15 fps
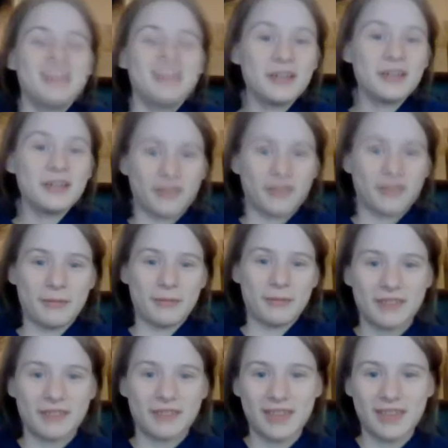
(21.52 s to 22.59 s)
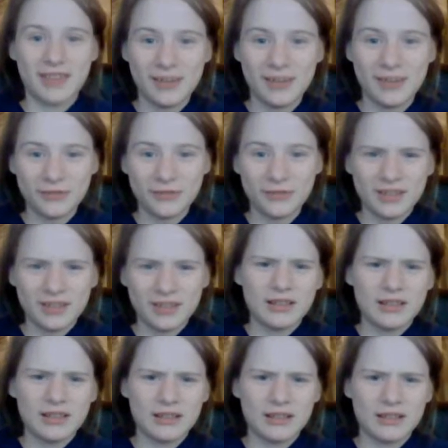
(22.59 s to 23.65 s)
was like, my friend Steve.
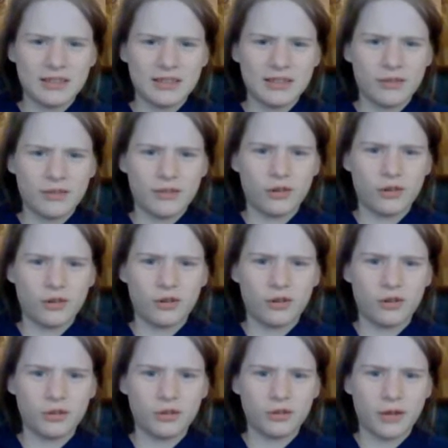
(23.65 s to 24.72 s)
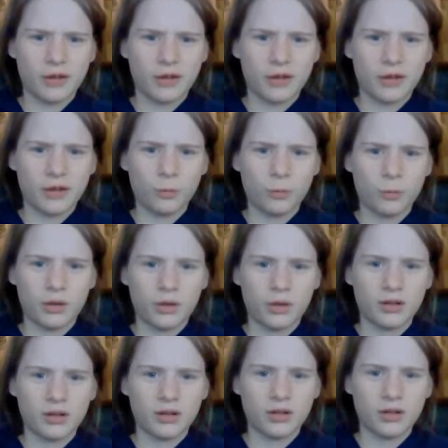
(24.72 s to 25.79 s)
Yeah, Steve's a girl. Don't ask why.
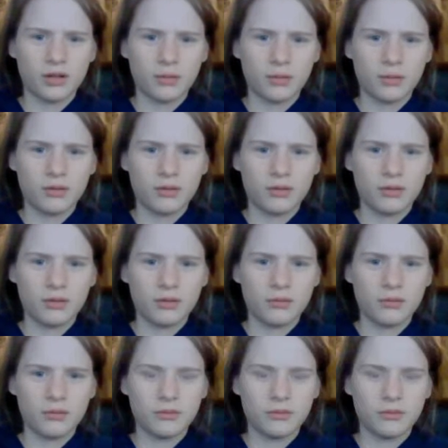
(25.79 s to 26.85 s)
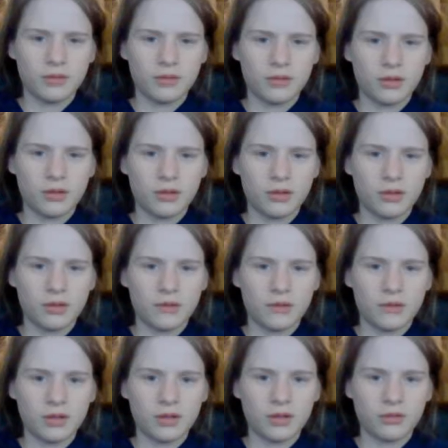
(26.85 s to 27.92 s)
Her name is Steve. It's like
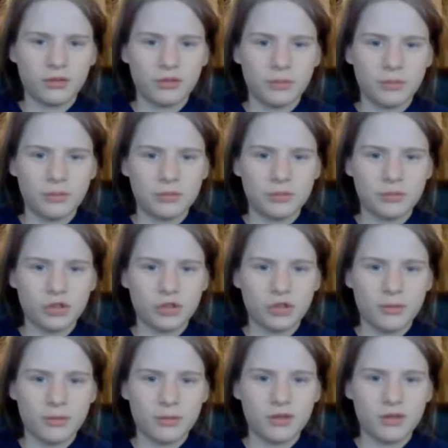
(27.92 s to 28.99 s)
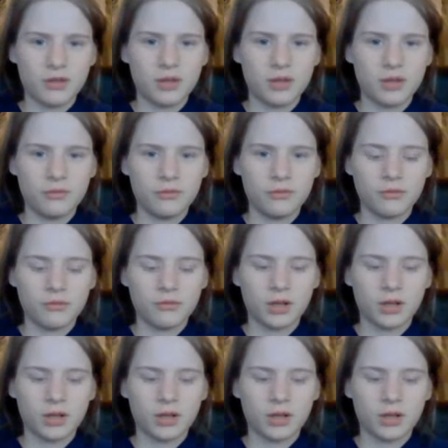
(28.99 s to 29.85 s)
Stephanie or something, but she goes by Steve. I